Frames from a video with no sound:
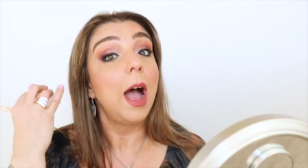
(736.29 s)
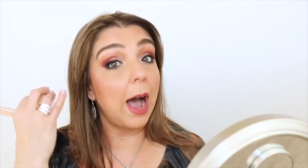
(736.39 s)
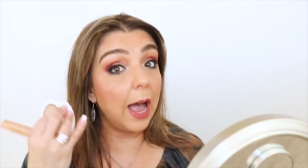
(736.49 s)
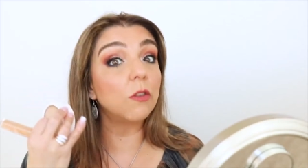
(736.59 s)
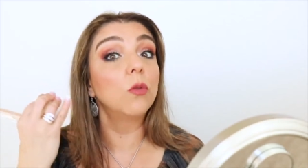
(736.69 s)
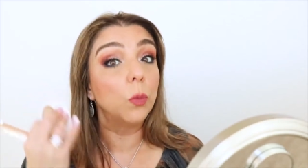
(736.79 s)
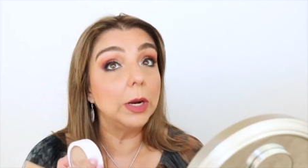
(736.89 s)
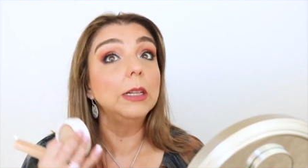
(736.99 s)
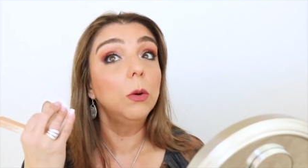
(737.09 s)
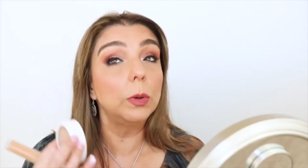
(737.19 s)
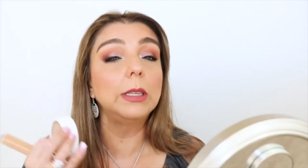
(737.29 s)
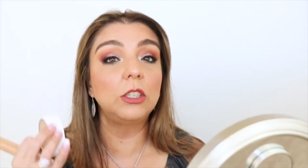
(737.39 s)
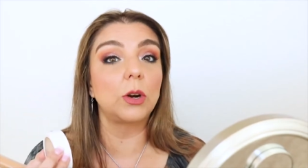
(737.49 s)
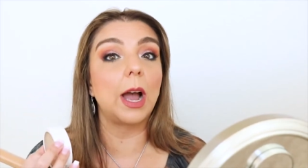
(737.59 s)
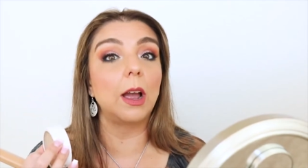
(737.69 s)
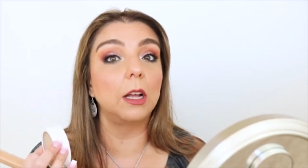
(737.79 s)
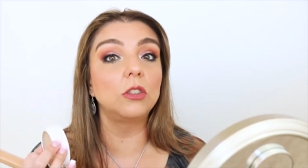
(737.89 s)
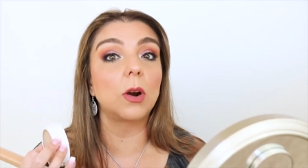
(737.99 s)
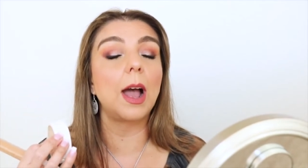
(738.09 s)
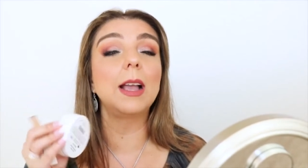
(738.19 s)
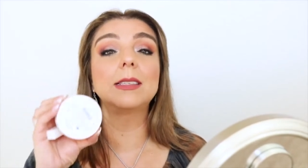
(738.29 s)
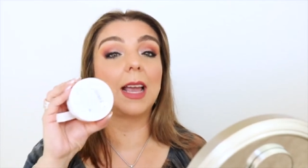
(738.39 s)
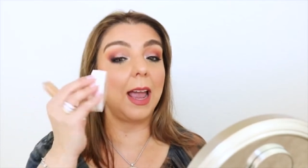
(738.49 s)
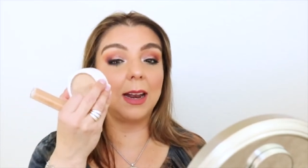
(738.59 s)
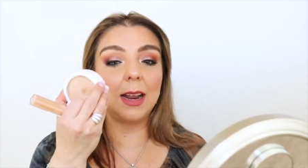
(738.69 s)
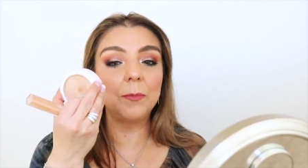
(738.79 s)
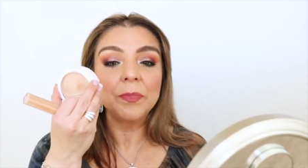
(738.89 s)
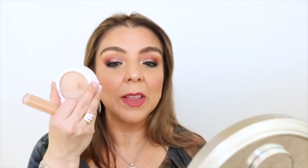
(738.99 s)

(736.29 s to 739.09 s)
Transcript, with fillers: I have really, really dry under eyes and